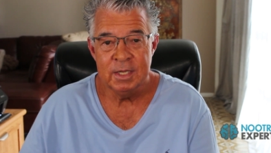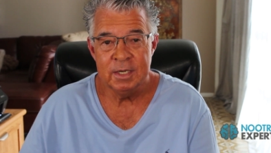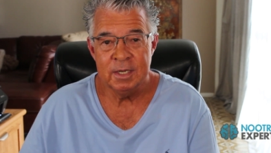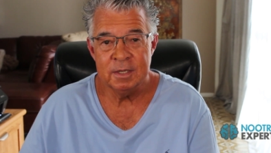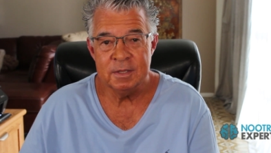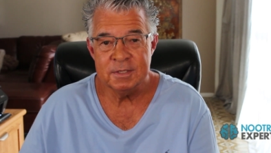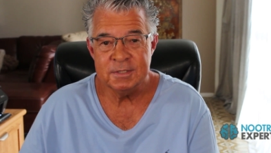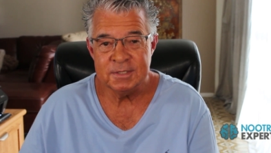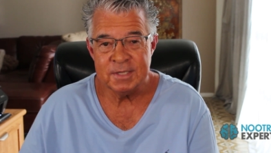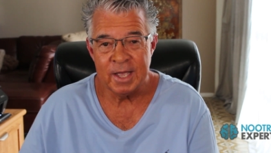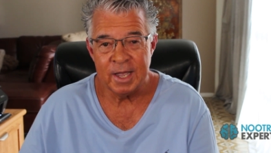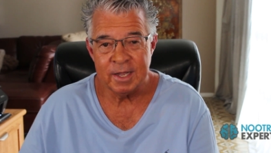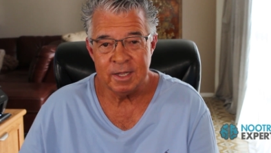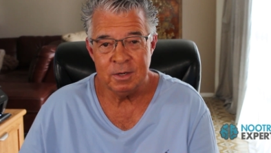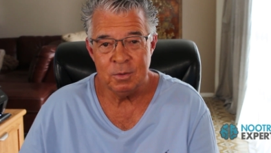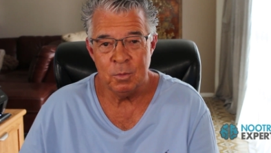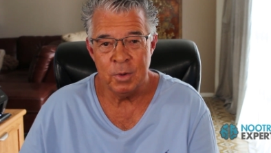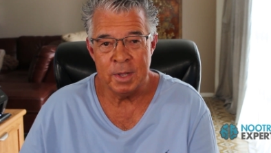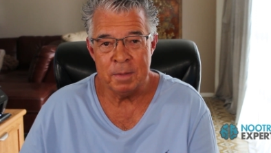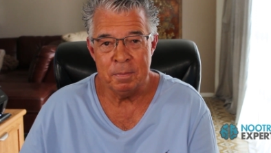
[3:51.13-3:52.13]
Now, the
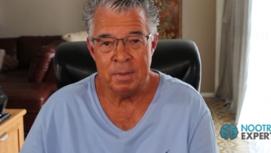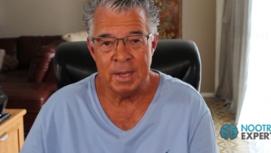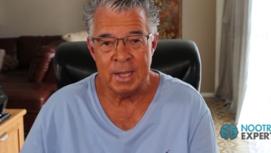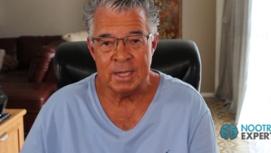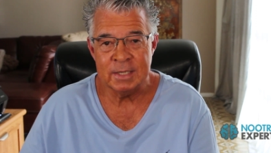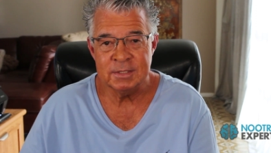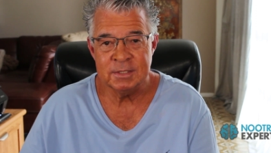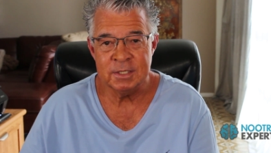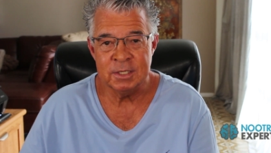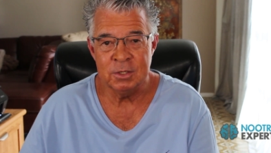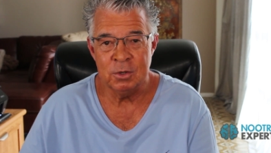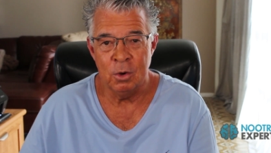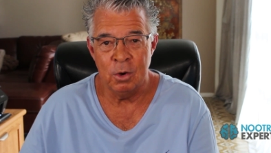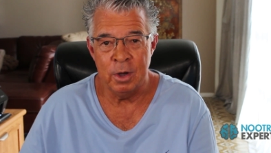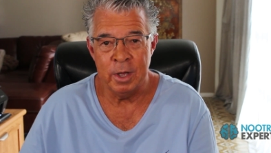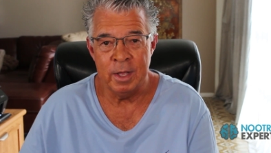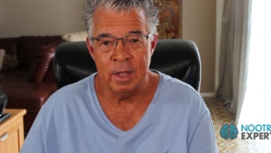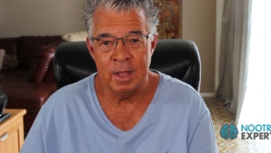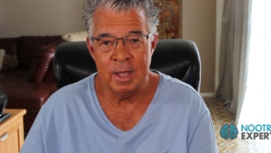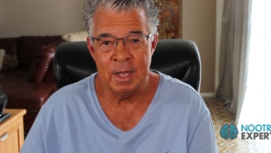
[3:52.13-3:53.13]
second way black seed
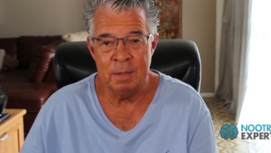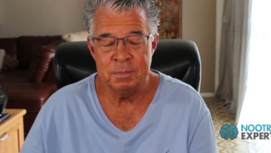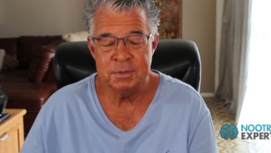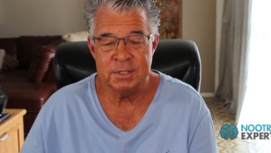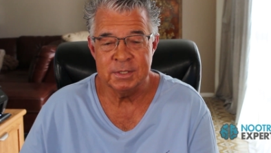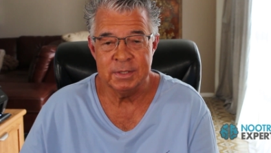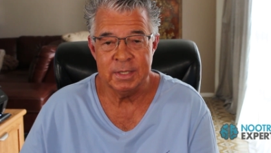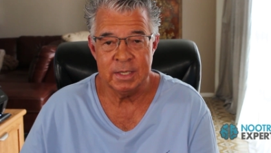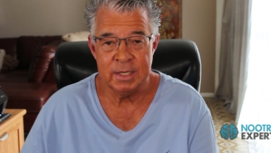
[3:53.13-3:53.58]
oil helps